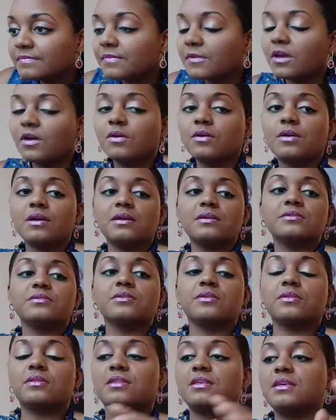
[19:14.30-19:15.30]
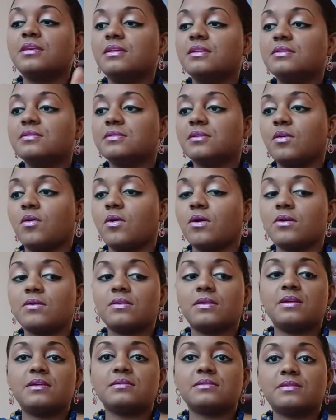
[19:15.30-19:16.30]
Okay, so these
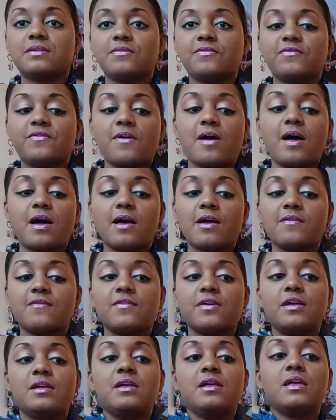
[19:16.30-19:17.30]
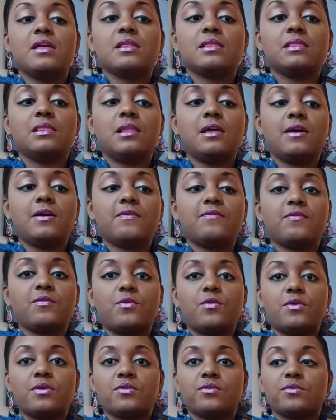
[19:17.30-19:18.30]
is the 5 Love
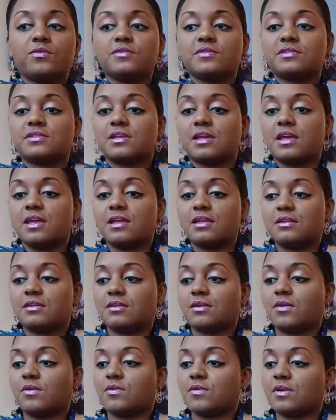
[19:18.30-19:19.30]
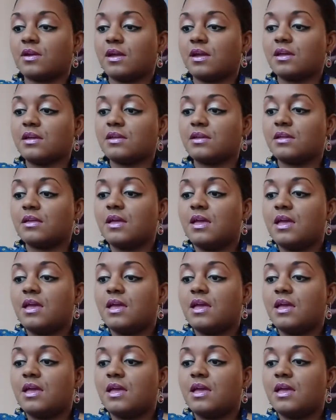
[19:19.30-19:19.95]
Oil set. Okay.